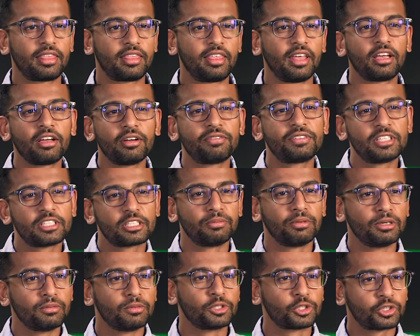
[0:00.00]
Think of system
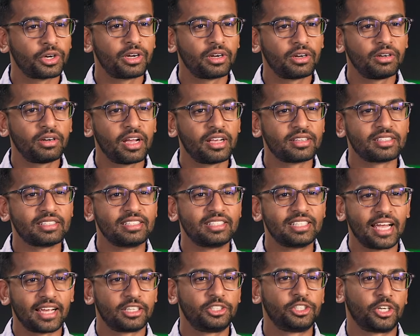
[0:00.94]
administrator as a
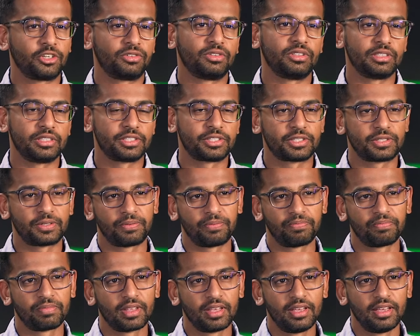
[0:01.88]
tech generalist.
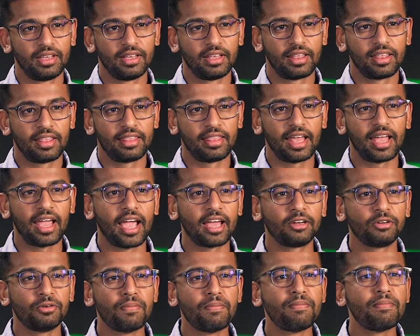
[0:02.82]
They
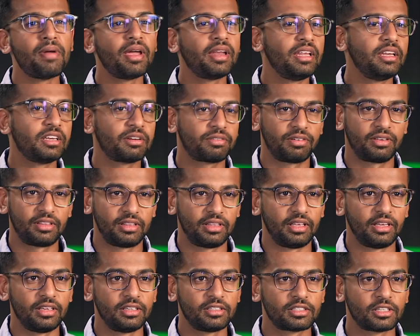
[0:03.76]
handle many different
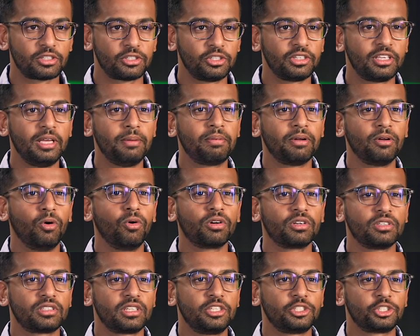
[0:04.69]
things to keep an
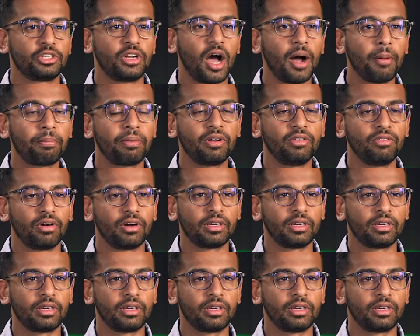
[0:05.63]
organization up and